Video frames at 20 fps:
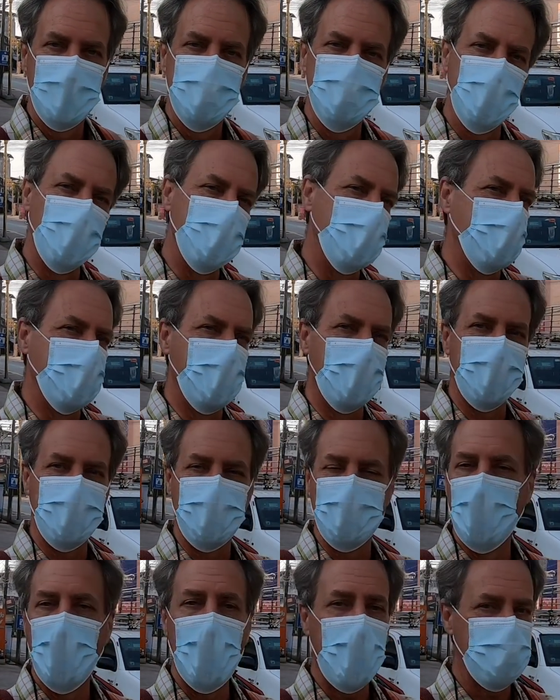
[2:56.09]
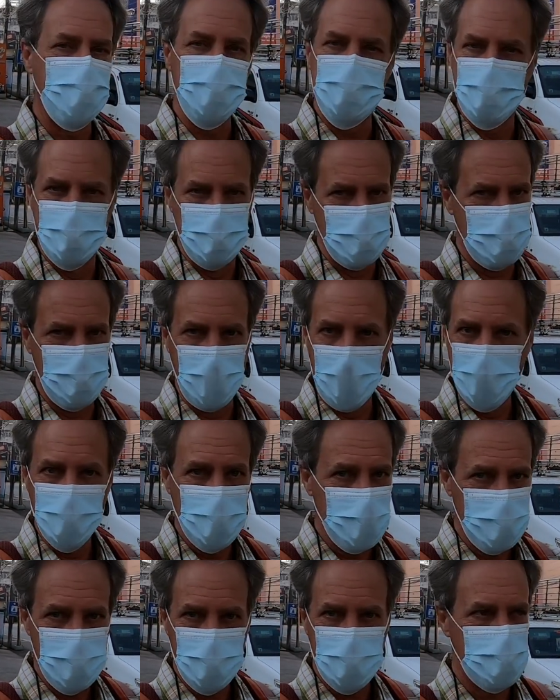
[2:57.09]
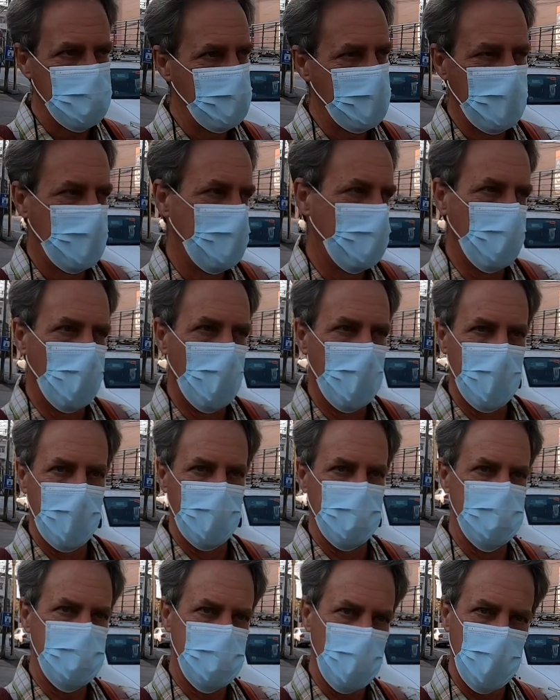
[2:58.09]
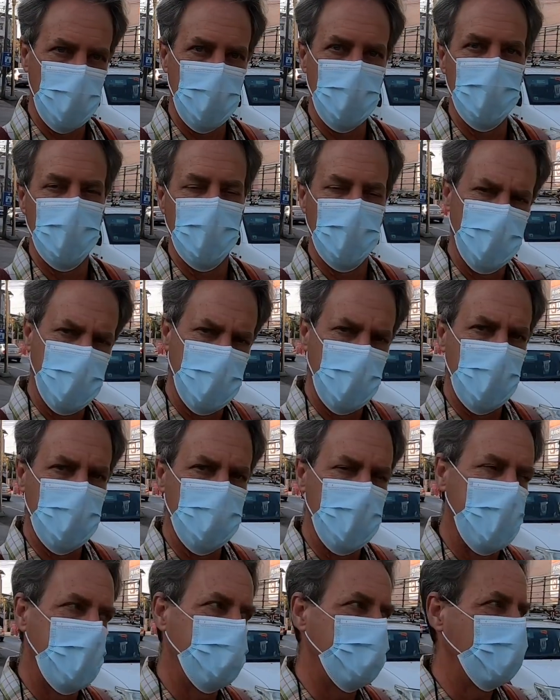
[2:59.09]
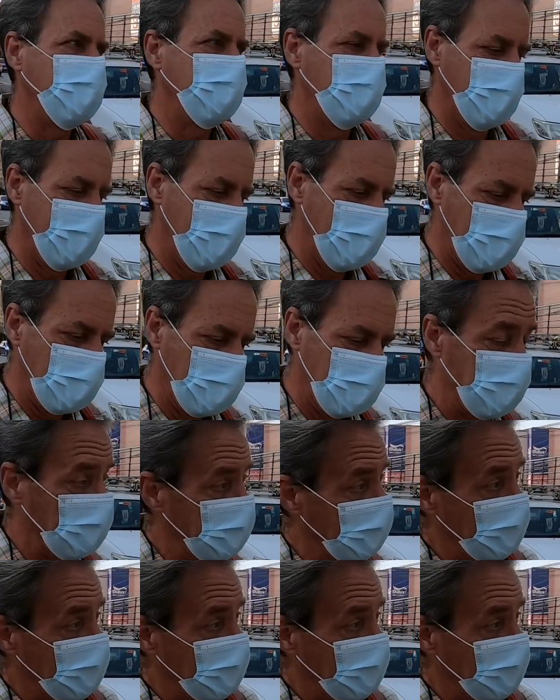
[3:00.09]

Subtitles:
So they're like opposite statements, what I was told and the form I have to fill out.